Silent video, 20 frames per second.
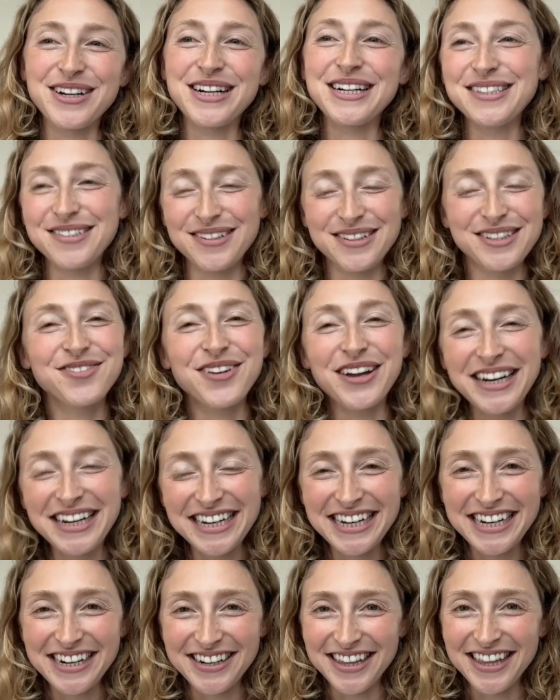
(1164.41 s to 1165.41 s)
And so it's funny to
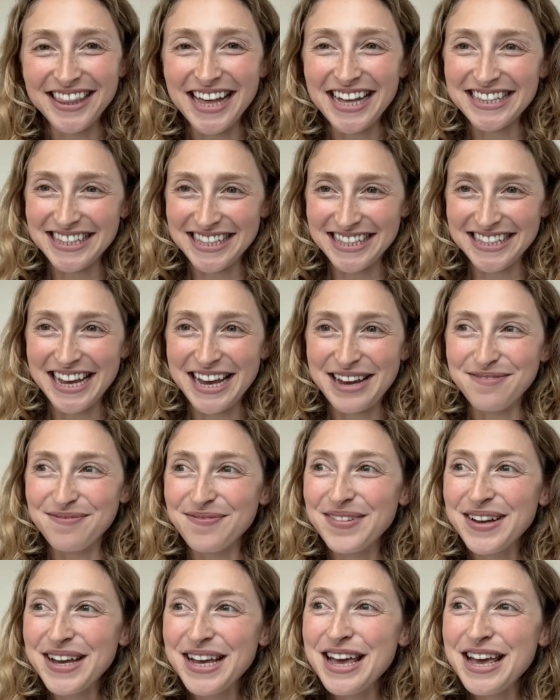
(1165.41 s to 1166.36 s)
hear that that's the same.